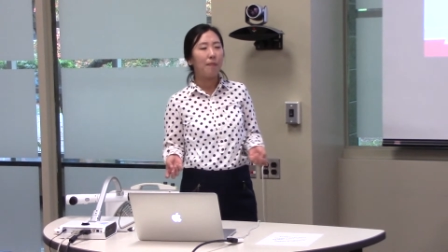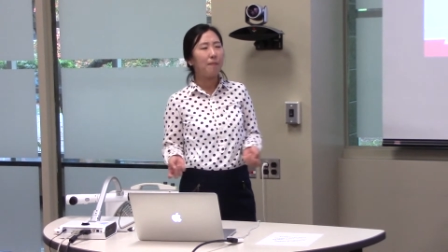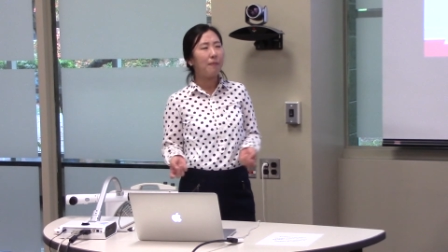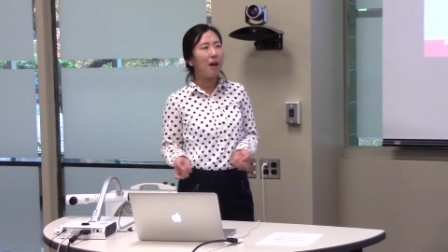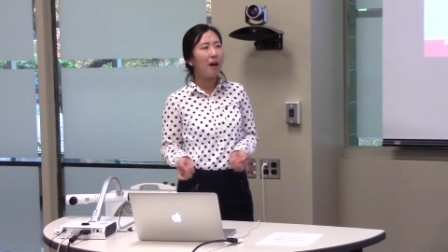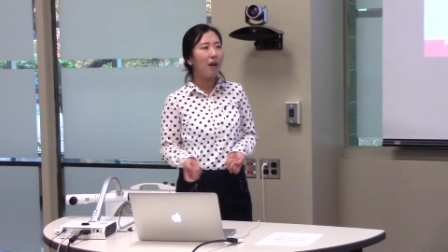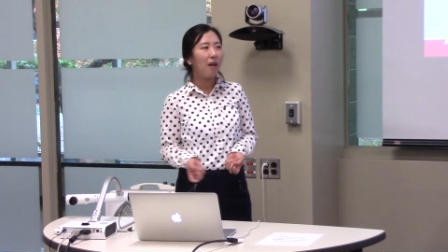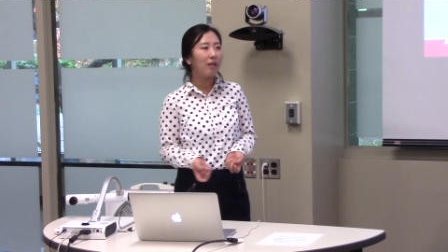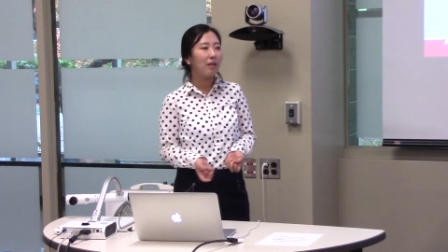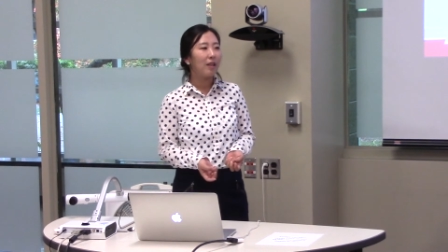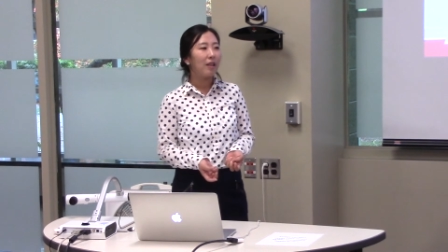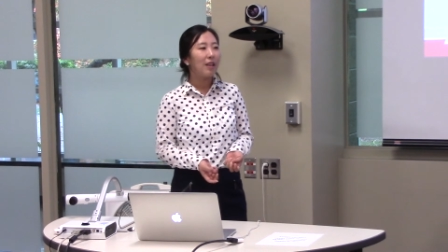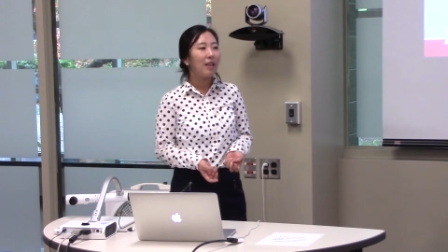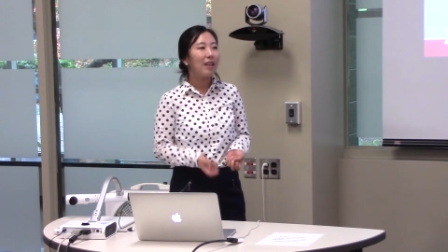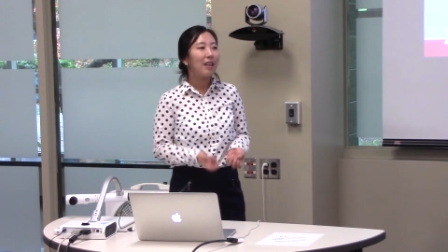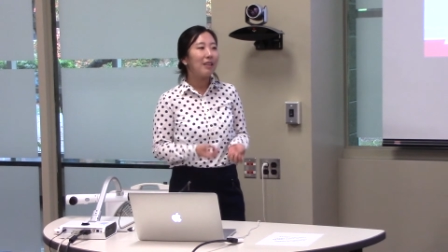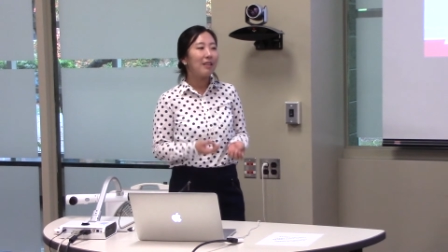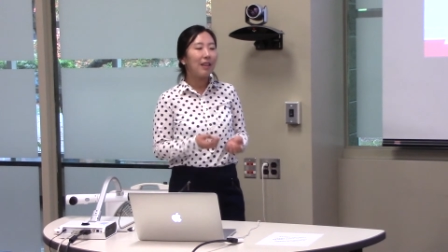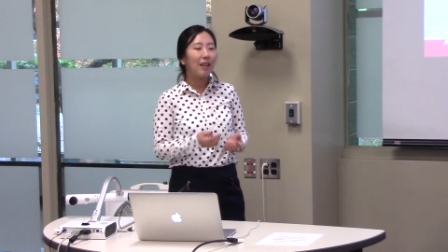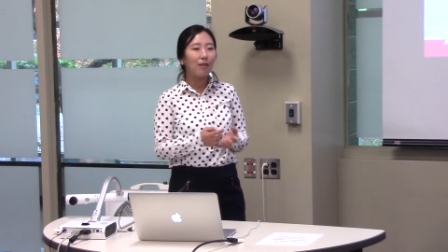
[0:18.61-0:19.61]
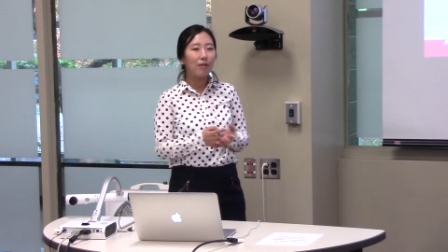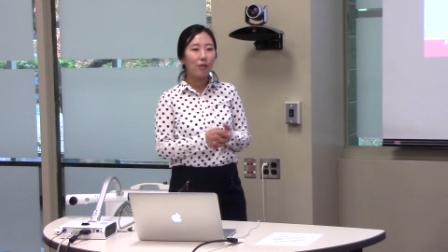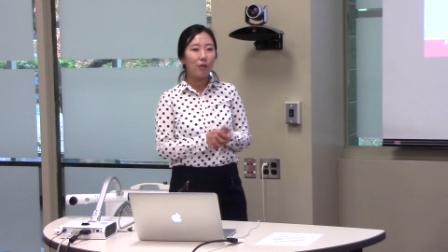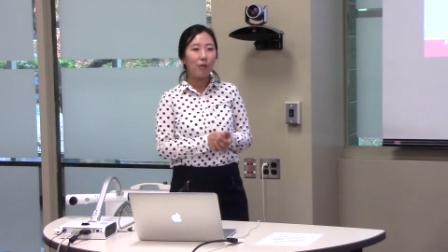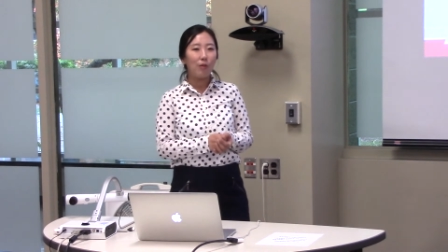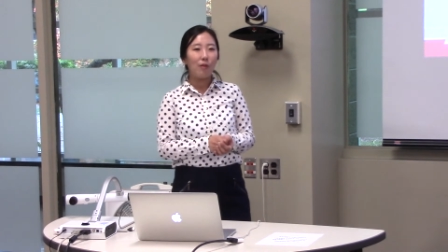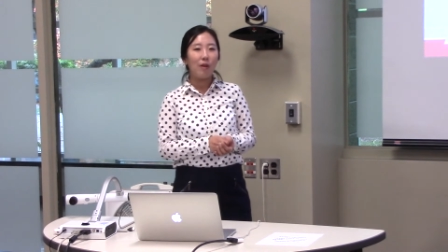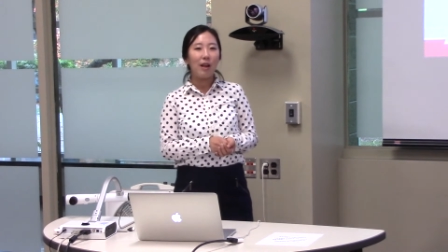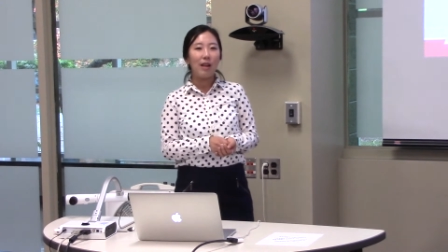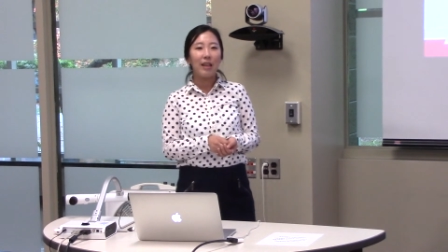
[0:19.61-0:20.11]
But this
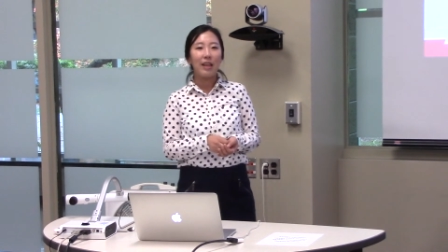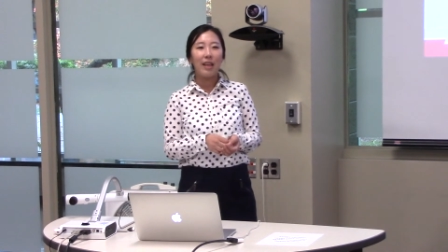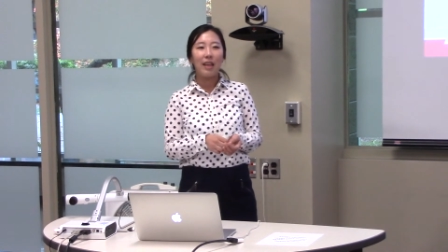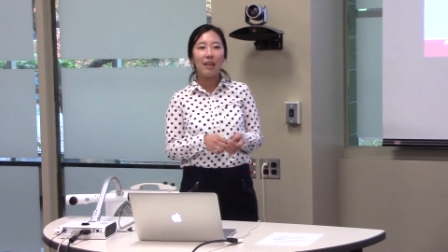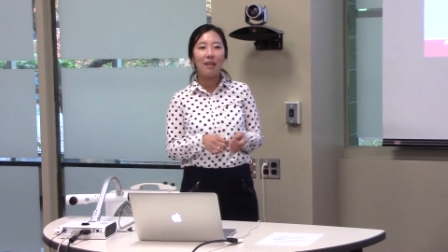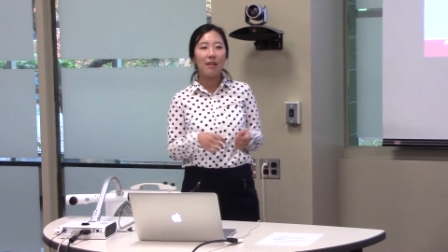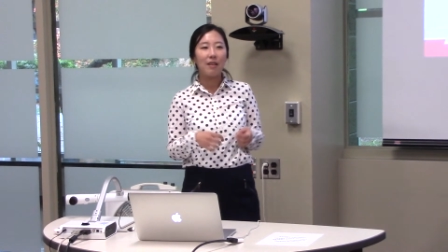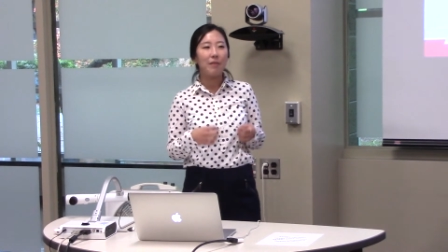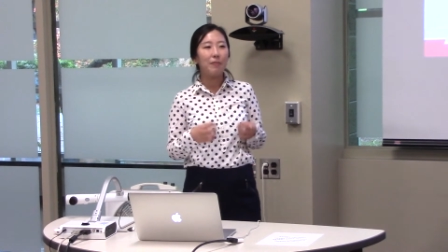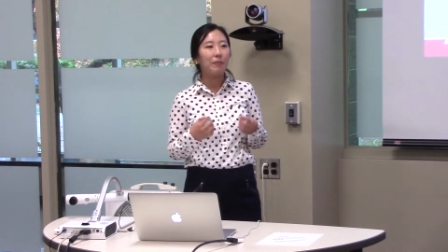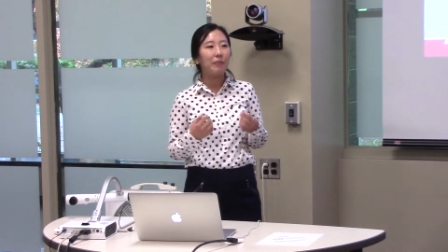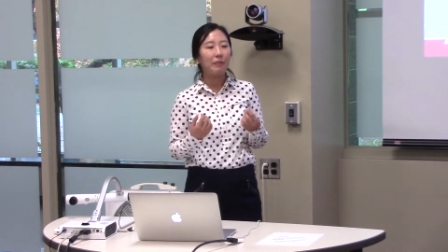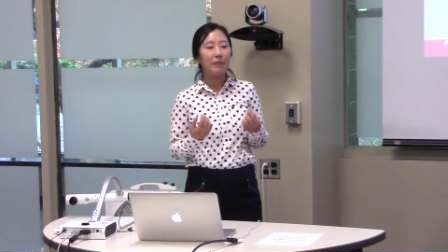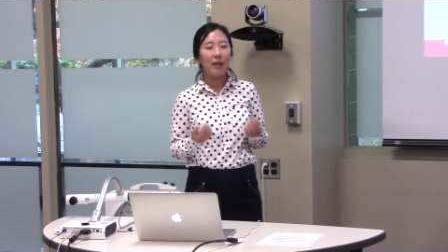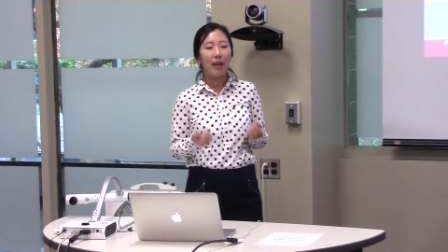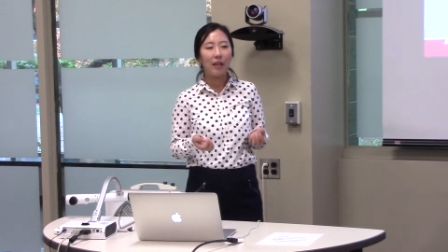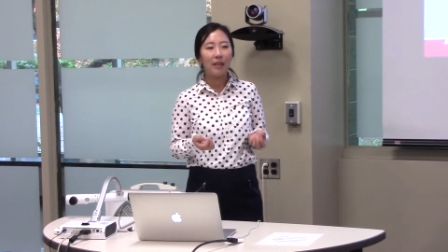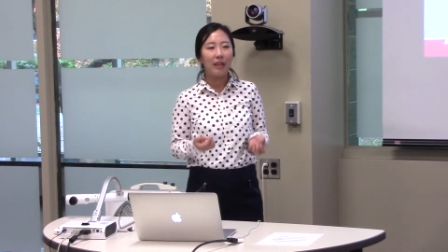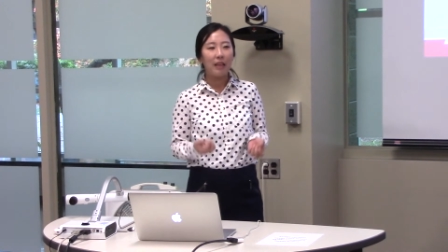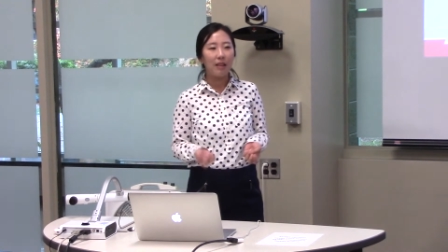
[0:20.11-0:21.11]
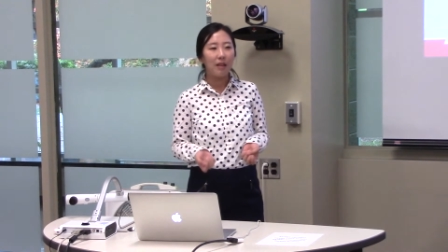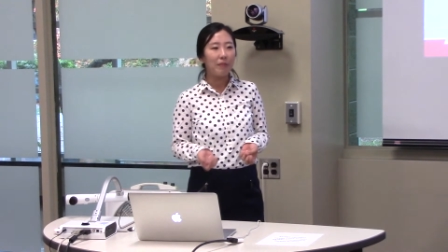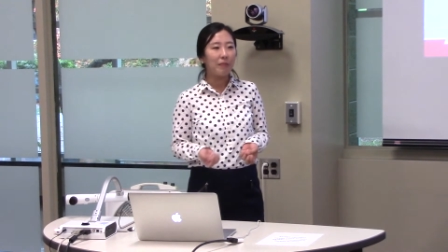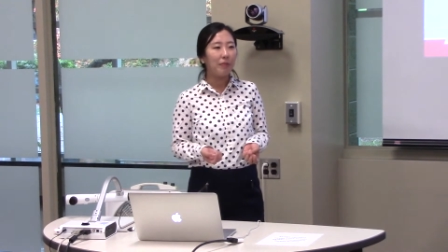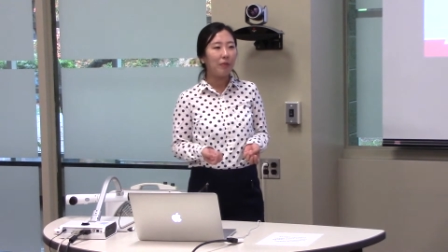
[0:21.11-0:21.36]
score didn't